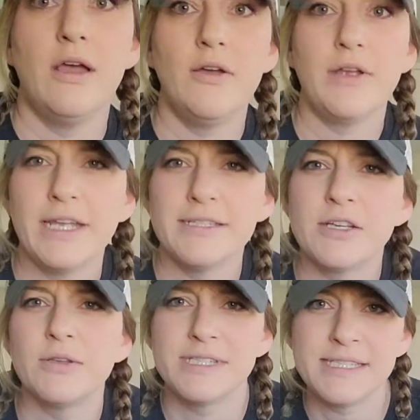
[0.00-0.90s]
Okay,
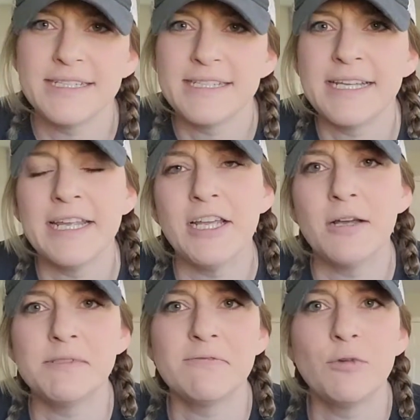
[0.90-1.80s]
so the 16
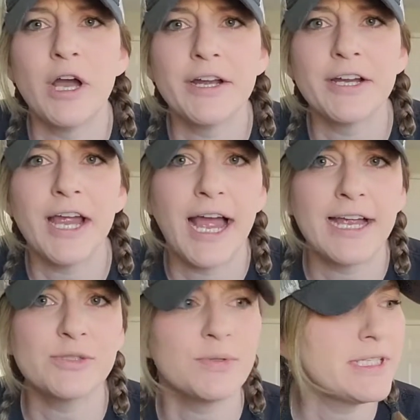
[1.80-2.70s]
cups of water
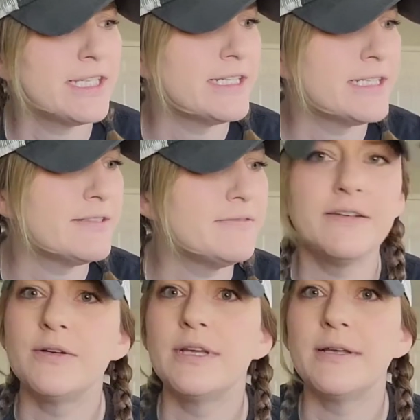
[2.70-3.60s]
actually
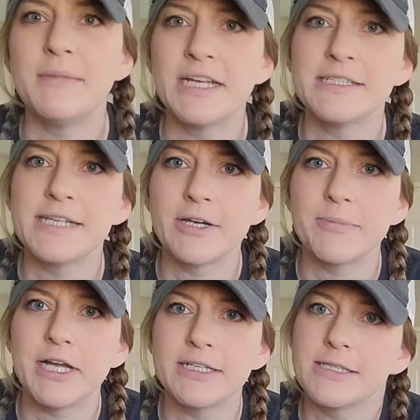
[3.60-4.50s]
filled up my entire
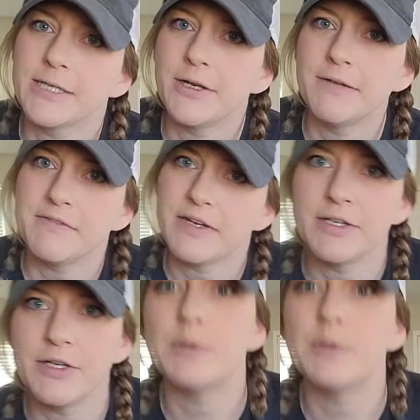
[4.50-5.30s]
pot, so now I have to find a new